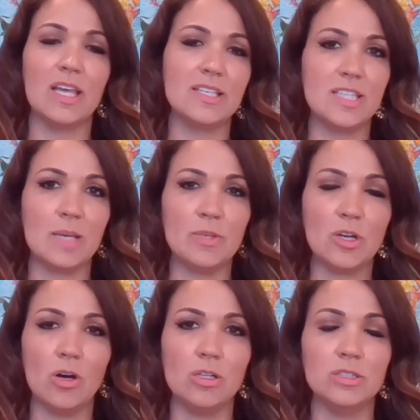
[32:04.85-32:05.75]
lest they be
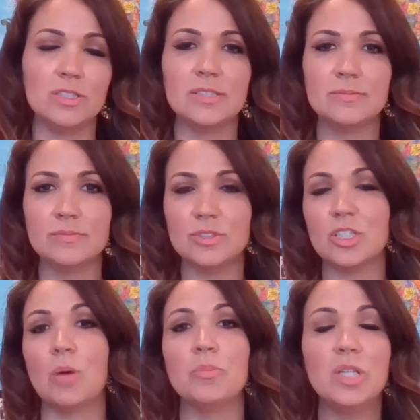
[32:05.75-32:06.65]
called
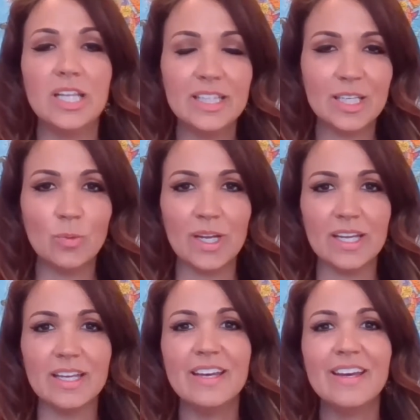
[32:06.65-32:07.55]
completely
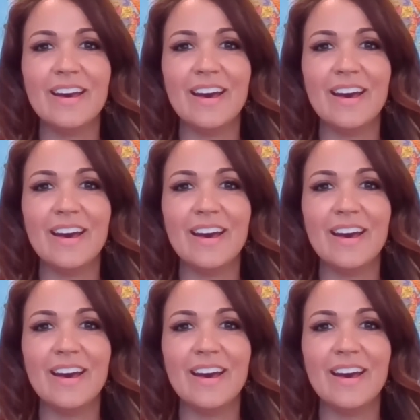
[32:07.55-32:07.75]
weak